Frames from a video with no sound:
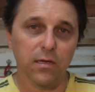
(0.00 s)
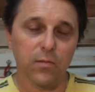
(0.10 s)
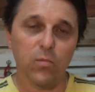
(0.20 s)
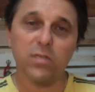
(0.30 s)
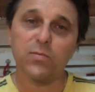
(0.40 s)

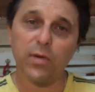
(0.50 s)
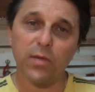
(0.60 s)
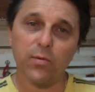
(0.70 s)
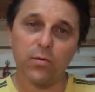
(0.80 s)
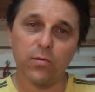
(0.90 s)
Most
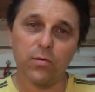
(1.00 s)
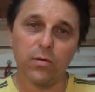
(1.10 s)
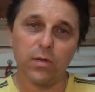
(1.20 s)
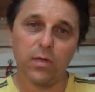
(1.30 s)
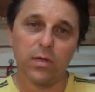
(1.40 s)
people
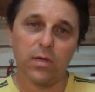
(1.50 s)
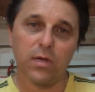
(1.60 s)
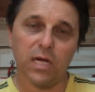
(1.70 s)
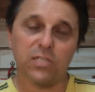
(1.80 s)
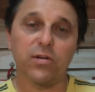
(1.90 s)

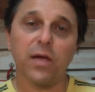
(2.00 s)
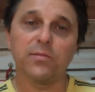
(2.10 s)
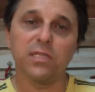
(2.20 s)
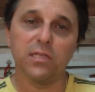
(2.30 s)
are trapped in